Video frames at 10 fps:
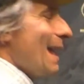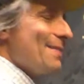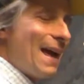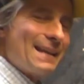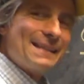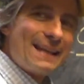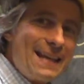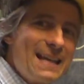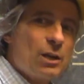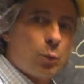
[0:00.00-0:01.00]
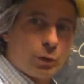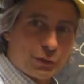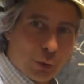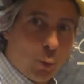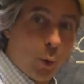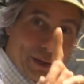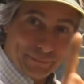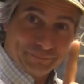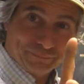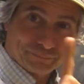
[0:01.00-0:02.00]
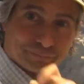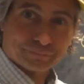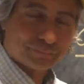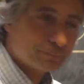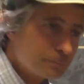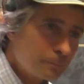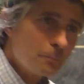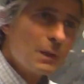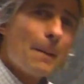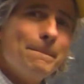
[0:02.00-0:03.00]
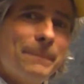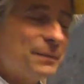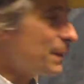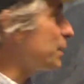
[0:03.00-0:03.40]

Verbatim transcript: that is equal to 1. But the